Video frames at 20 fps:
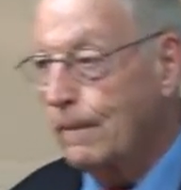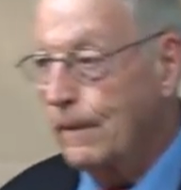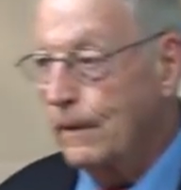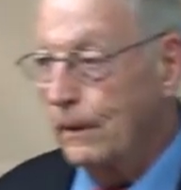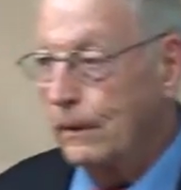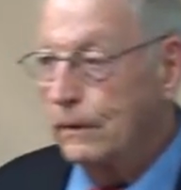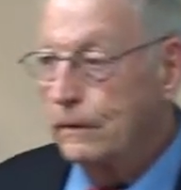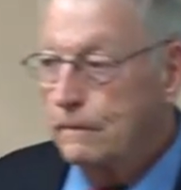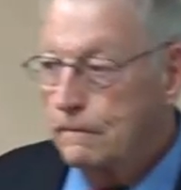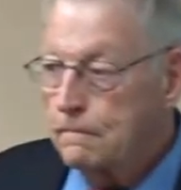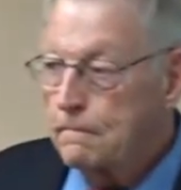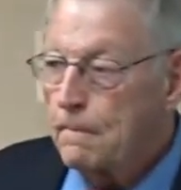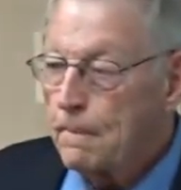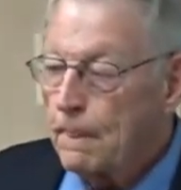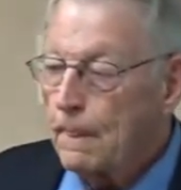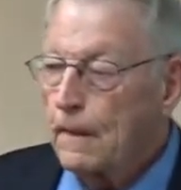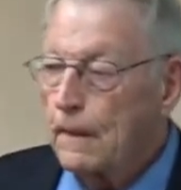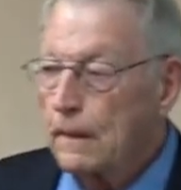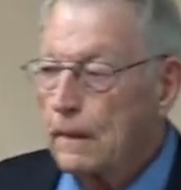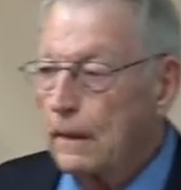So,
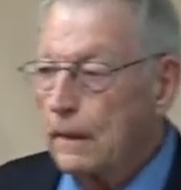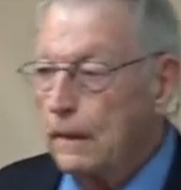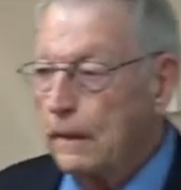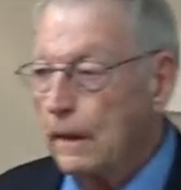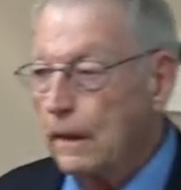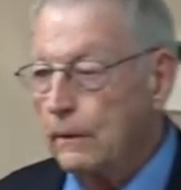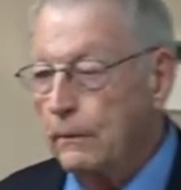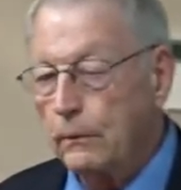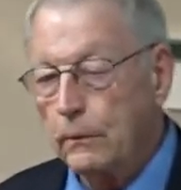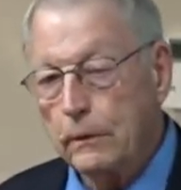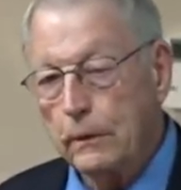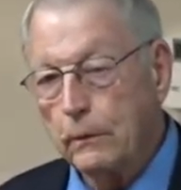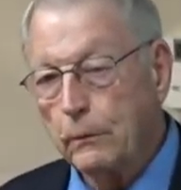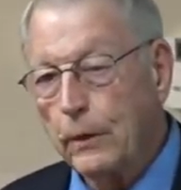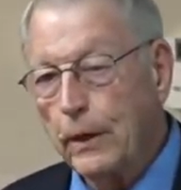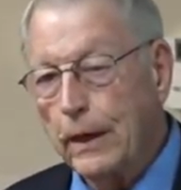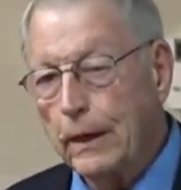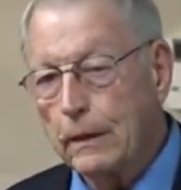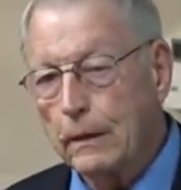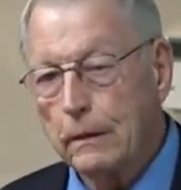yeah,
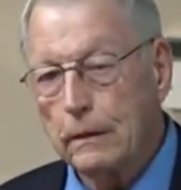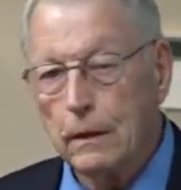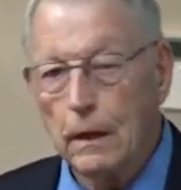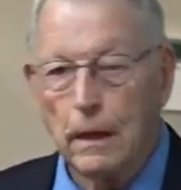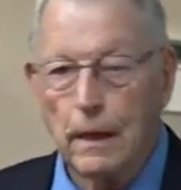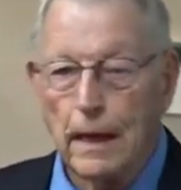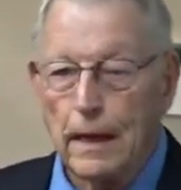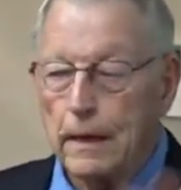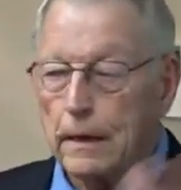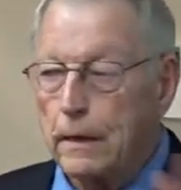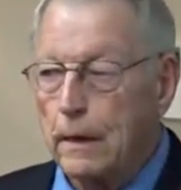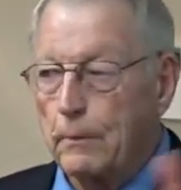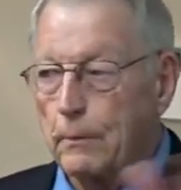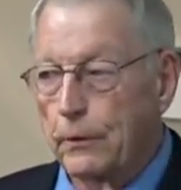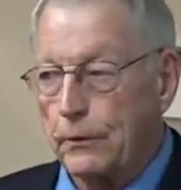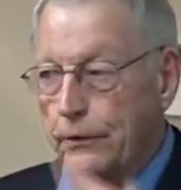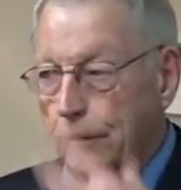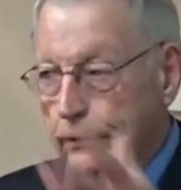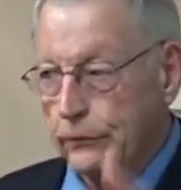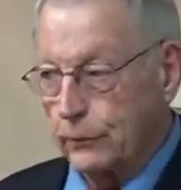we had a, had a
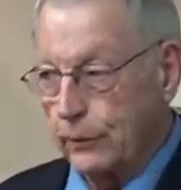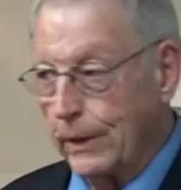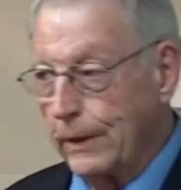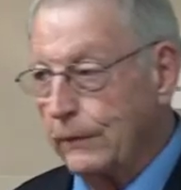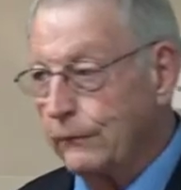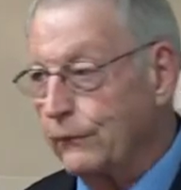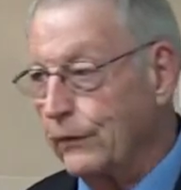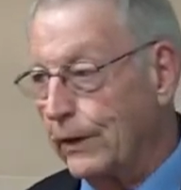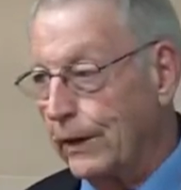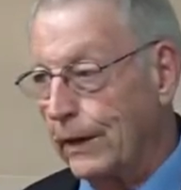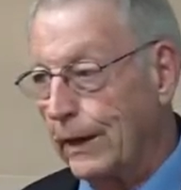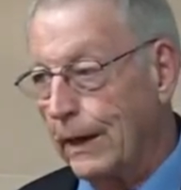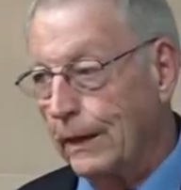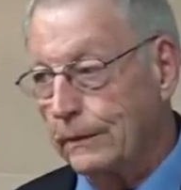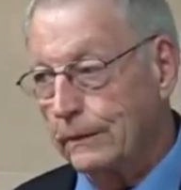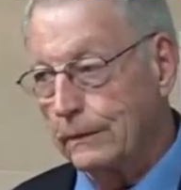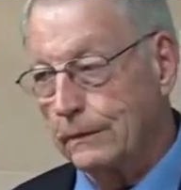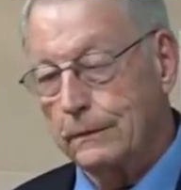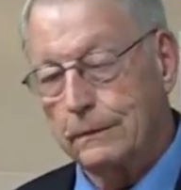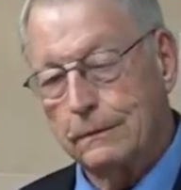number of things we had to figure
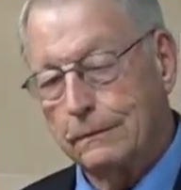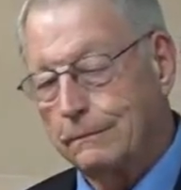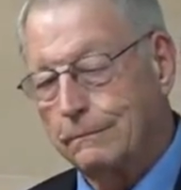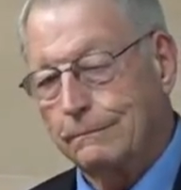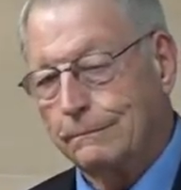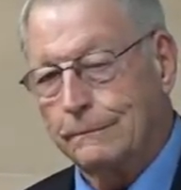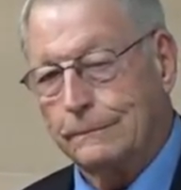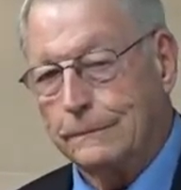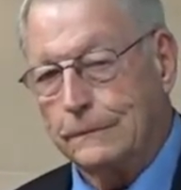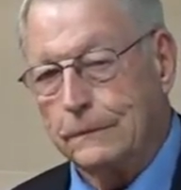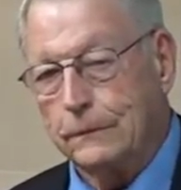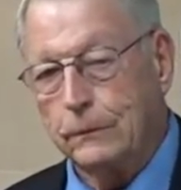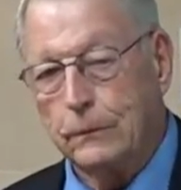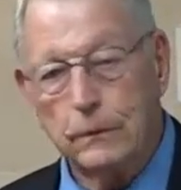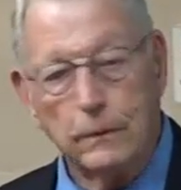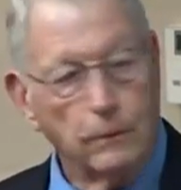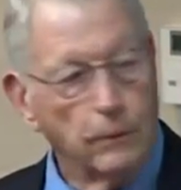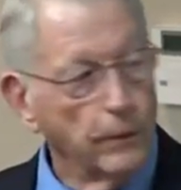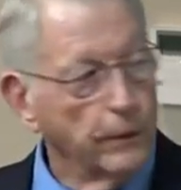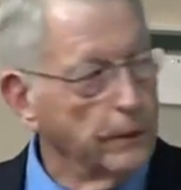out that
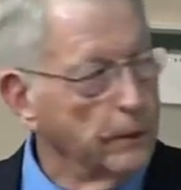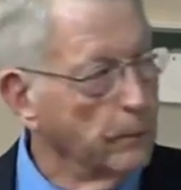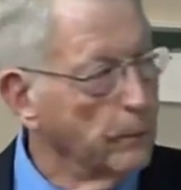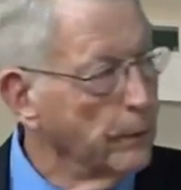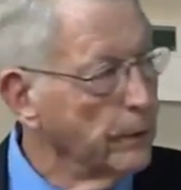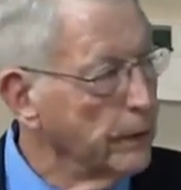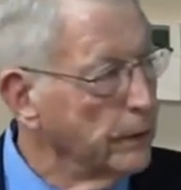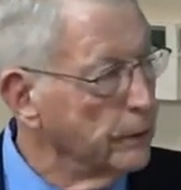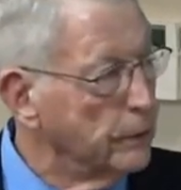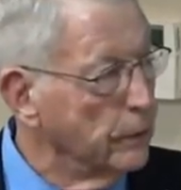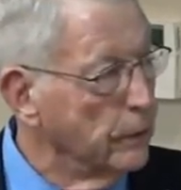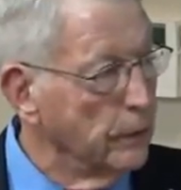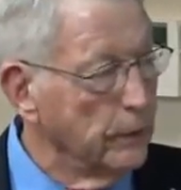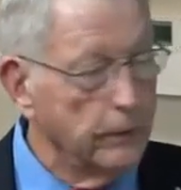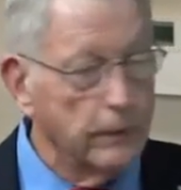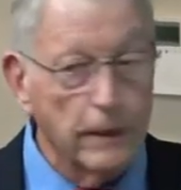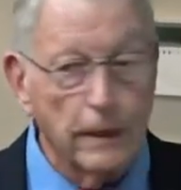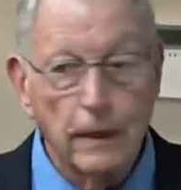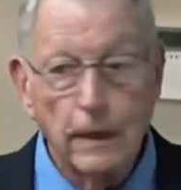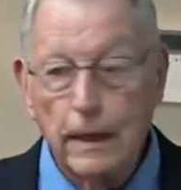weren't, weren't
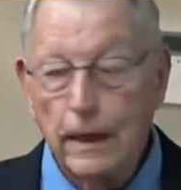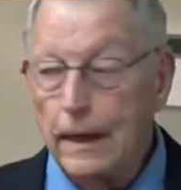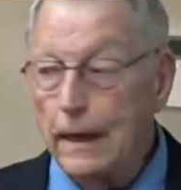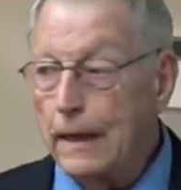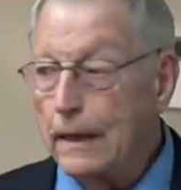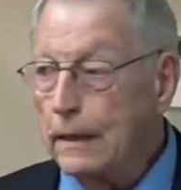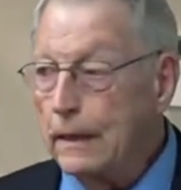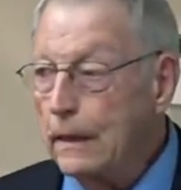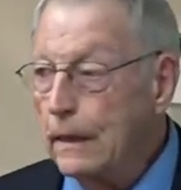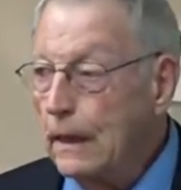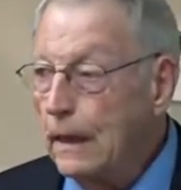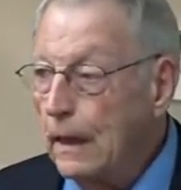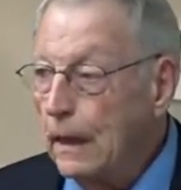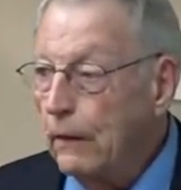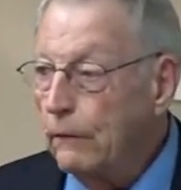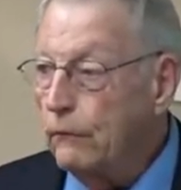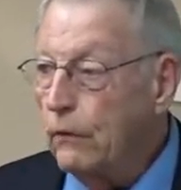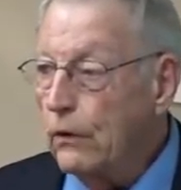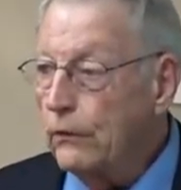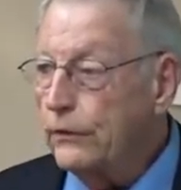intuitive. It, it,
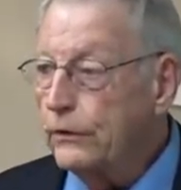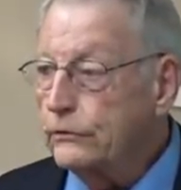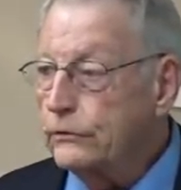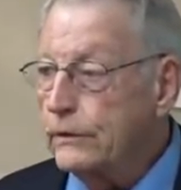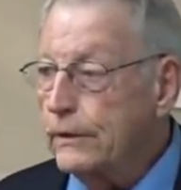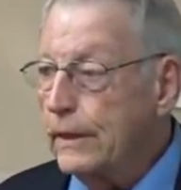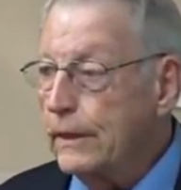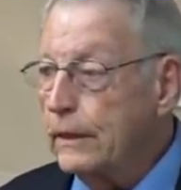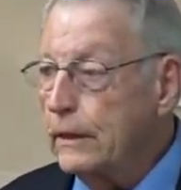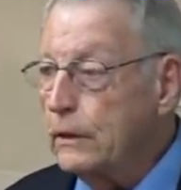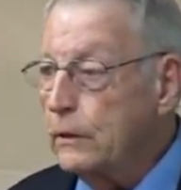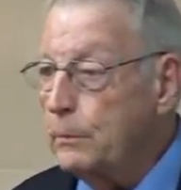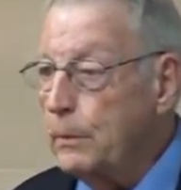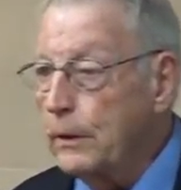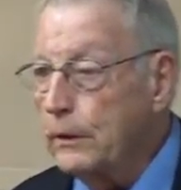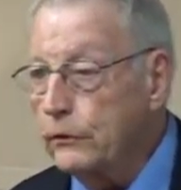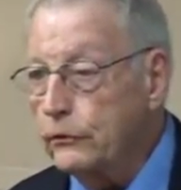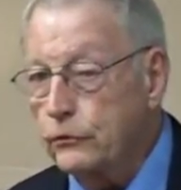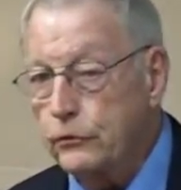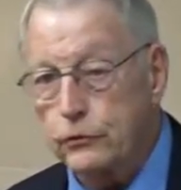of all things, it had
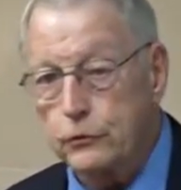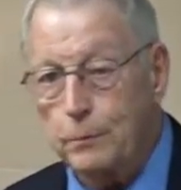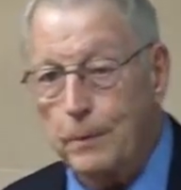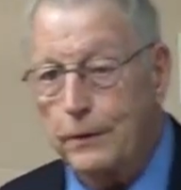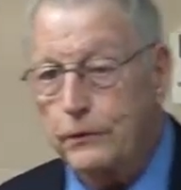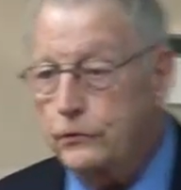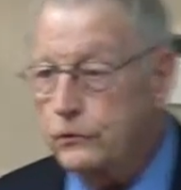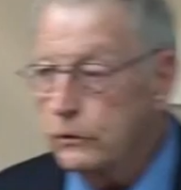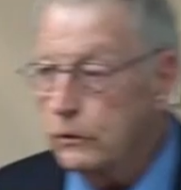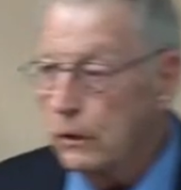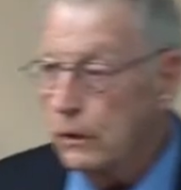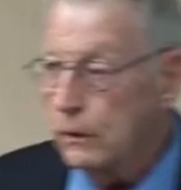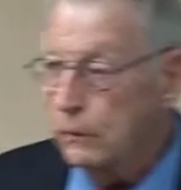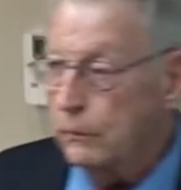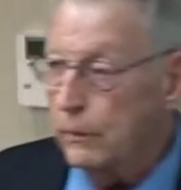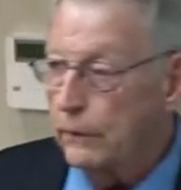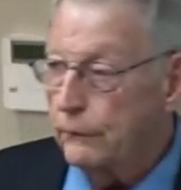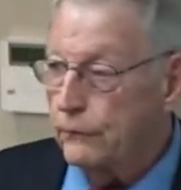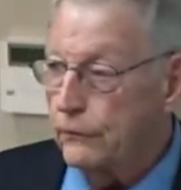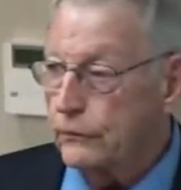independent suspension on
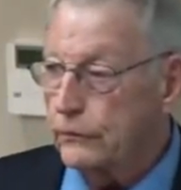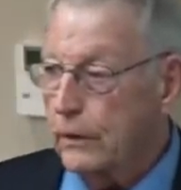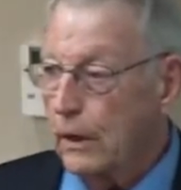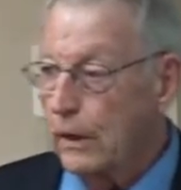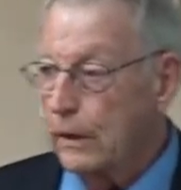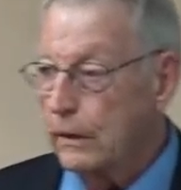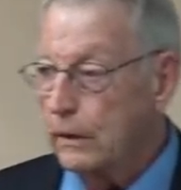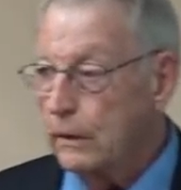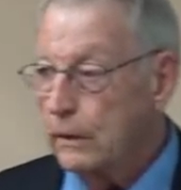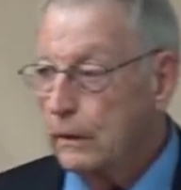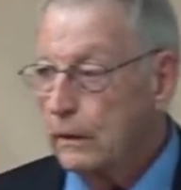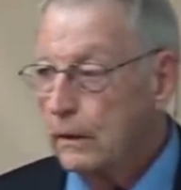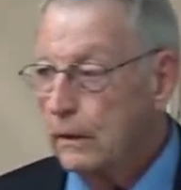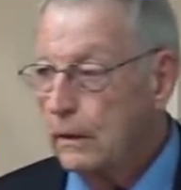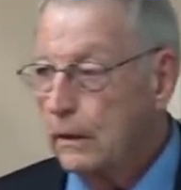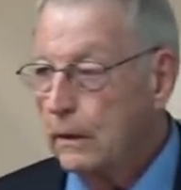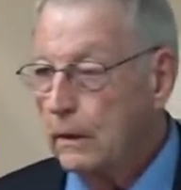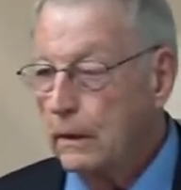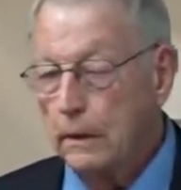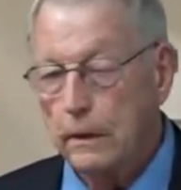it when I first got it.
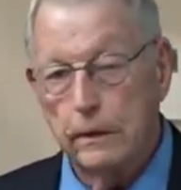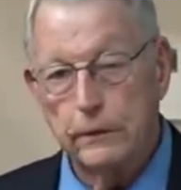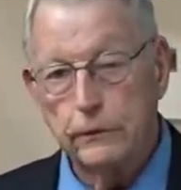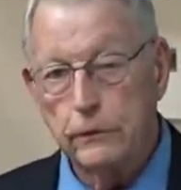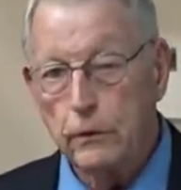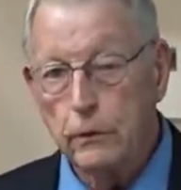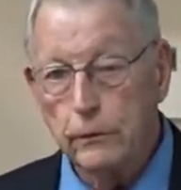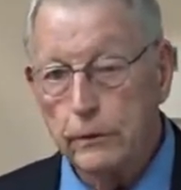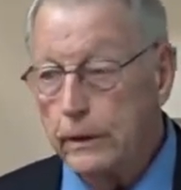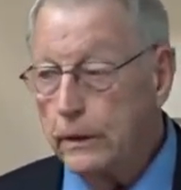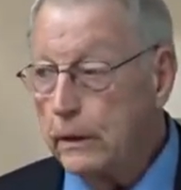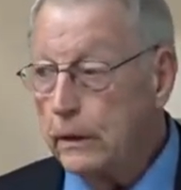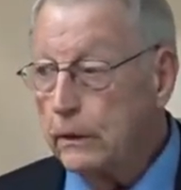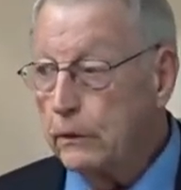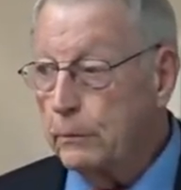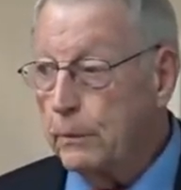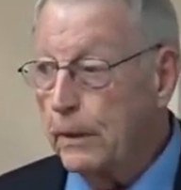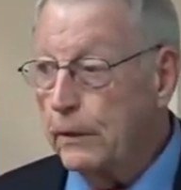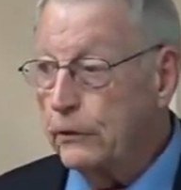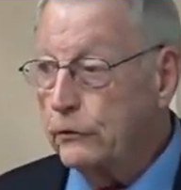And you don't need
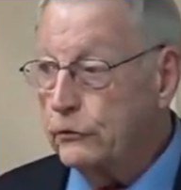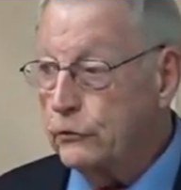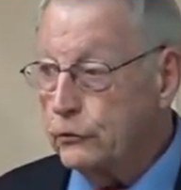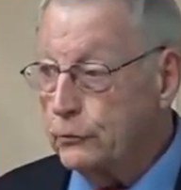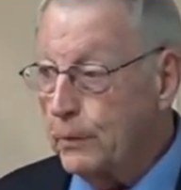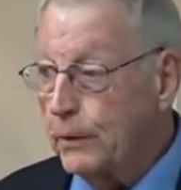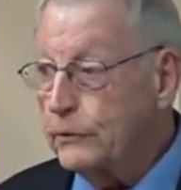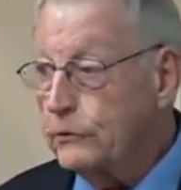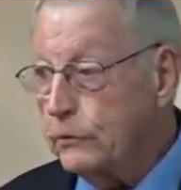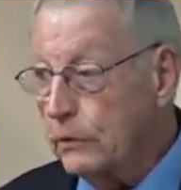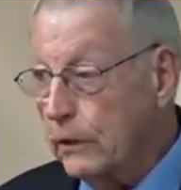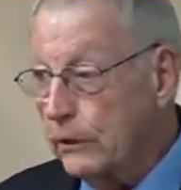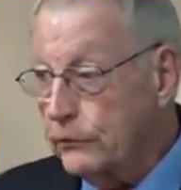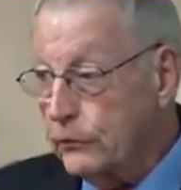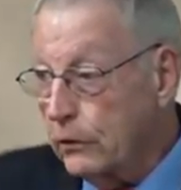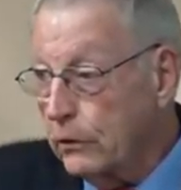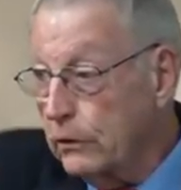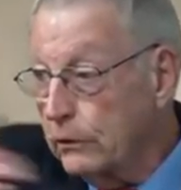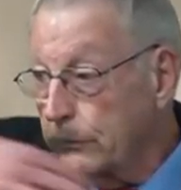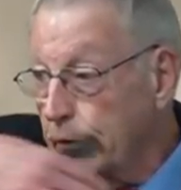independent suspension
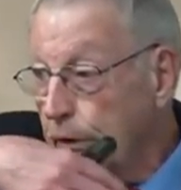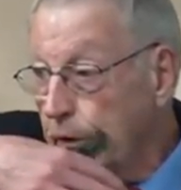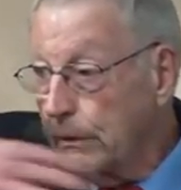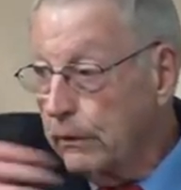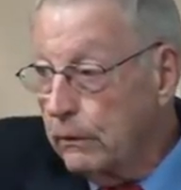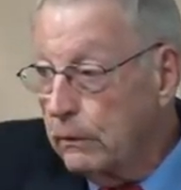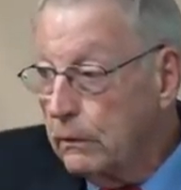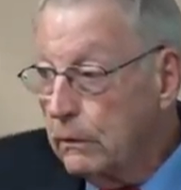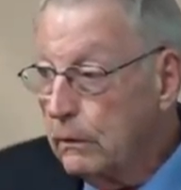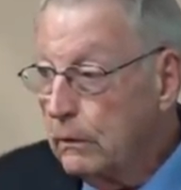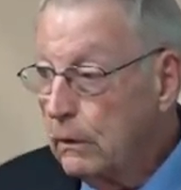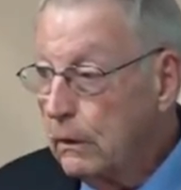unless you're going to turn.